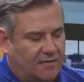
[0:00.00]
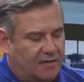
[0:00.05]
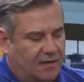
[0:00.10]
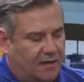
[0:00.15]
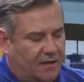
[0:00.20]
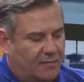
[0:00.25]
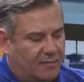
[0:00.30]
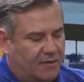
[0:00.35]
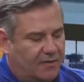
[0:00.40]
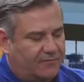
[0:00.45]

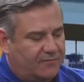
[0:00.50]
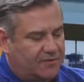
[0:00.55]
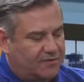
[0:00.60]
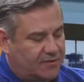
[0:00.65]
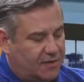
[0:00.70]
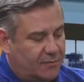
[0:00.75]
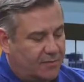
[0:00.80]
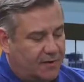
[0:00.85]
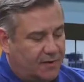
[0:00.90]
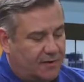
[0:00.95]
uh, but for
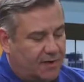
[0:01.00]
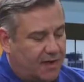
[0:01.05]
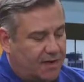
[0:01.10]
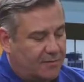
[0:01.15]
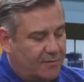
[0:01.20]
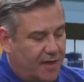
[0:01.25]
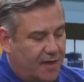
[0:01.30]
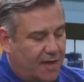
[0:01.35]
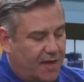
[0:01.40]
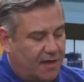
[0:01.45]
somebody
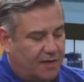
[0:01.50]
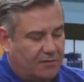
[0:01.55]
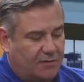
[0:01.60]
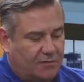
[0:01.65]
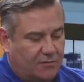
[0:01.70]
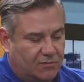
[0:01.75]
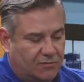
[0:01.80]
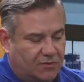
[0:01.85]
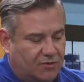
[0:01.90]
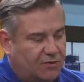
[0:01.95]
like me
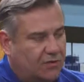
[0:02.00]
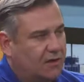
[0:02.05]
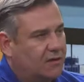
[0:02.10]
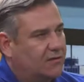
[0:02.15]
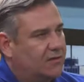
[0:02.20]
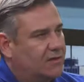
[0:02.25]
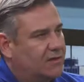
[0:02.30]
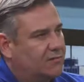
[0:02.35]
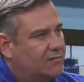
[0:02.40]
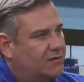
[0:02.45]
who was
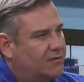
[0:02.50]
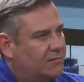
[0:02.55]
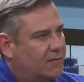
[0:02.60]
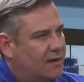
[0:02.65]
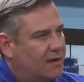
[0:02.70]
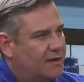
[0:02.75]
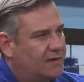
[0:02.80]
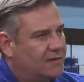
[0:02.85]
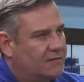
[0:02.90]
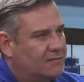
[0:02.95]
struggling with
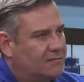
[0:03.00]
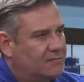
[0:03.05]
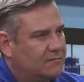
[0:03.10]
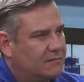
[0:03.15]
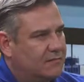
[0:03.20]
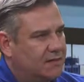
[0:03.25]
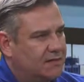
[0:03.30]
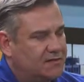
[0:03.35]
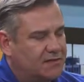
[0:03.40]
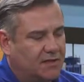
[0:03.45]
my,
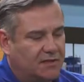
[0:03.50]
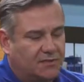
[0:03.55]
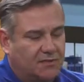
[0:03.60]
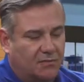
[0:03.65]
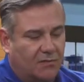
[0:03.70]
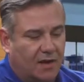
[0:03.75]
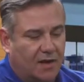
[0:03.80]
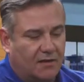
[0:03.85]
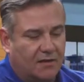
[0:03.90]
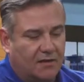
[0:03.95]
my
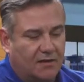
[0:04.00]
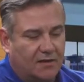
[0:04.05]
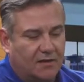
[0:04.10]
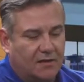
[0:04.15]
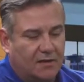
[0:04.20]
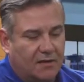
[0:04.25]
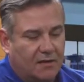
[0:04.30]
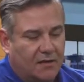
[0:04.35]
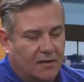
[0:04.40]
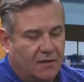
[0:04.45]

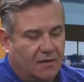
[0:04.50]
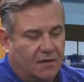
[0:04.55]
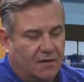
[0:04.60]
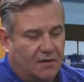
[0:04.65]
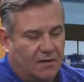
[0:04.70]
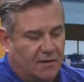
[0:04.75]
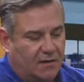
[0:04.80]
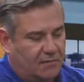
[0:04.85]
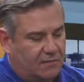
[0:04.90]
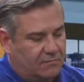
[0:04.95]
sexuality,
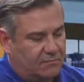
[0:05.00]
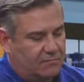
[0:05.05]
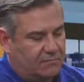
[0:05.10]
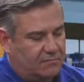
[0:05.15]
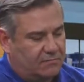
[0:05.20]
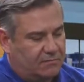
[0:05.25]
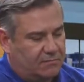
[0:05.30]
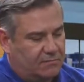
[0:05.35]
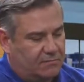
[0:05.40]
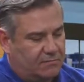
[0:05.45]

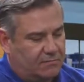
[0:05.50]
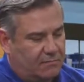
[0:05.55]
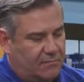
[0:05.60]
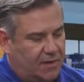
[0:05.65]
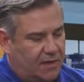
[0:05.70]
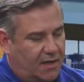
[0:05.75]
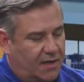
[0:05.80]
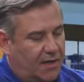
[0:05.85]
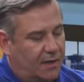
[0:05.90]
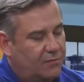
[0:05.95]
um,
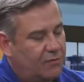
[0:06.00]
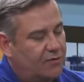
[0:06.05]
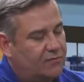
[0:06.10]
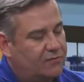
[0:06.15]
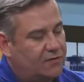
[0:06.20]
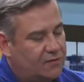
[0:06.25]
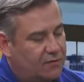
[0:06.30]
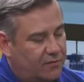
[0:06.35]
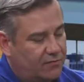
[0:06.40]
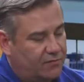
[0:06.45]
and I
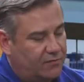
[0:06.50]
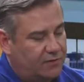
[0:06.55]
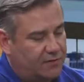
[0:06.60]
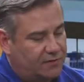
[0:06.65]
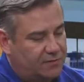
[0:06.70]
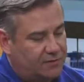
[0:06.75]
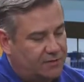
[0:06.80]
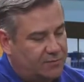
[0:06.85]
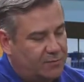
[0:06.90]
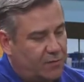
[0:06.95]
moved it over
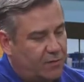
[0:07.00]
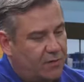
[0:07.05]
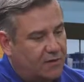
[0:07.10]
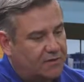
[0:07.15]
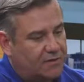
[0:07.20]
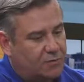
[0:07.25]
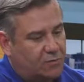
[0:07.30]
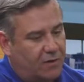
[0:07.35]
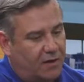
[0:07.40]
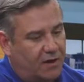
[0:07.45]
into
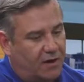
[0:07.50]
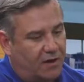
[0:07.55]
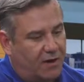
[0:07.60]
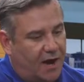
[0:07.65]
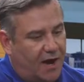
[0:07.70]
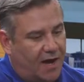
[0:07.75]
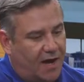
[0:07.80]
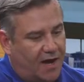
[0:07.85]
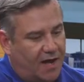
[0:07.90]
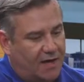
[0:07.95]
sports where
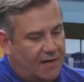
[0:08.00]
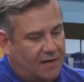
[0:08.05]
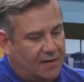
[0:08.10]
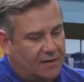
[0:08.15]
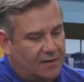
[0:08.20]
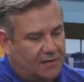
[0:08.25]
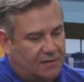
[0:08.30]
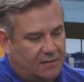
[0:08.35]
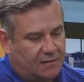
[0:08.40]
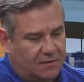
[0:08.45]

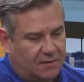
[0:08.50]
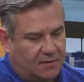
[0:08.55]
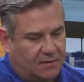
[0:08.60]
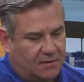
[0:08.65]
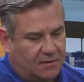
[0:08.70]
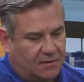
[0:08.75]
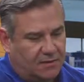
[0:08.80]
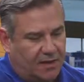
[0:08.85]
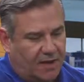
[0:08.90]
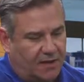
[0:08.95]
I,
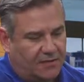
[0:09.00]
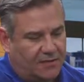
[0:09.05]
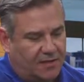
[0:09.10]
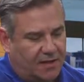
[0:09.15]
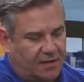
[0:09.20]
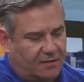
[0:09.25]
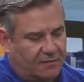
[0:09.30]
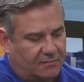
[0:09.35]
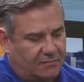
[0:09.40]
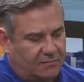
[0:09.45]
I
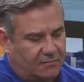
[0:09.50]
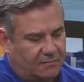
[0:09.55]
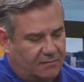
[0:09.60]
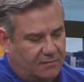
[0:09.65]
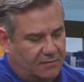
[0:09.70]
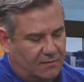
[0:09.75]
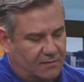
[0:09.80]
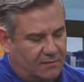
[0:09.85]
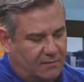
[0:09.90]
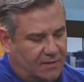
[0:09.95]
think
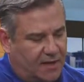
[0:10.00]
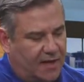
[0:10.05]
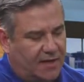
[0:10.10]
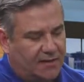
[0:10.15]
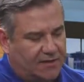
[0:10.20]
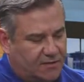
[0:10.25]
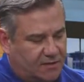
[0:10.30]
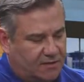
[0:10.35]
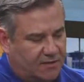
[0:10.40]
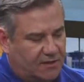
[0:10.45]

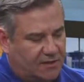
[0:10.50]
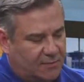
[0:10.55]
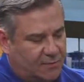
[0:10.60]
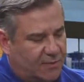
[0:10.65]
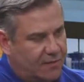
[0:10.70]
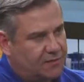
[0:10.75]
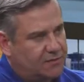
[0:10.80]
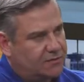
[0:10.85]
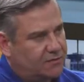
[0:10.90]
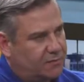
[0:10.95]
gays and
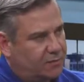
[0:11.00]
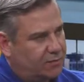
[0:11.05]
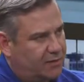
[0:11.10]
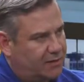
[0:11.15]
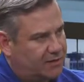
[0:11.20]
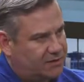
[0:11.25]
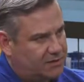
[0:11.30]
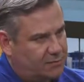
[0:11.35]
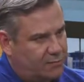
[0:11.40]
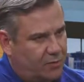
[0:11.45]
lesbians who
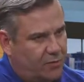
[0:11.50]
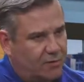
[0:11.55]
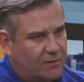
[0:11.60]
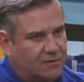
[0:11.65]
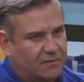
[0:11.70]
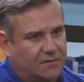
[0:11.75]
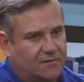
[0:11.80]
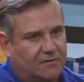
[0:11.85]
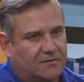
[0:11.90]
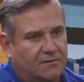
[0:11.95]
play
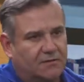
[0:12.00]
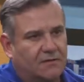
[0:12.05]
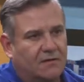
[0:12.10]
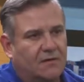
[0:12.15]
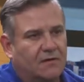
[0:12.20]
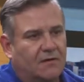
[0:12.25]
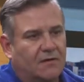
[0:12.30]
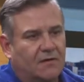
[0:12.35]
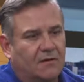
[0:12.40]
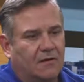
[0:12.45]
sports...
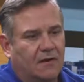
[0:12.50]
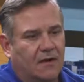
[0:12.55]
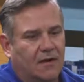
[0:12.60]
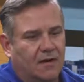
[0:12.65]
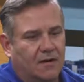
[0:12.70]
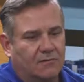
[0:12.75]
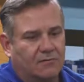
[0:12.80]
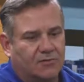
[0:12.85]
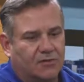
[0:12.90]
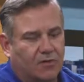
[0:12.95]

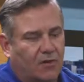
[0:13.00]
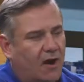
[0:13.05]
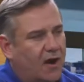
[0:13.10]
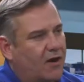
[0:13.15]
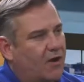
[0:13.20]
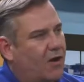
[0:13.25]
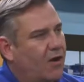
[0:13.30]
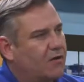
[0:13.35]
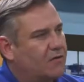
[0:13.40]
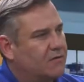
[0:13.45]
Um,
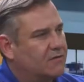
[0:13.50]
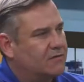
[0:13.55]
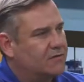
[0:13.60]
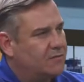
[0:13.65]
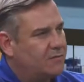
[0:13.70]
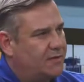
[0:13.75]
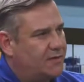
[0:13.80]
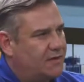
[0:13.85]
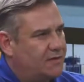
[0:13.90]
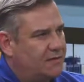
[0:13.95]
try harder
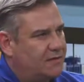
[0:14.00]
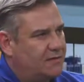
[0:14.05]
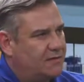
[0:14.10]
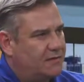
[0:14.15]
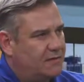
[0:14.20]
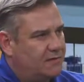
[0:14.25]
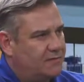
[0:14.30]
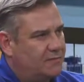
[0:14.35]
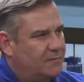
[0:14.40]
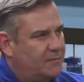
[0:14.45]
to
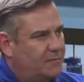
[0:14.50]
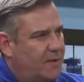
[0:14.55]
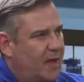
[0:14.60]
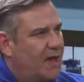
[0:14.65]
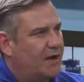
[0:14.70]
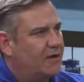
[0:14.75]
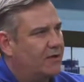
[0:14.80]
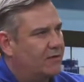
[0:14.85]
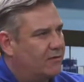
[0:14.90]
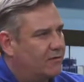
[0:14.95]
be better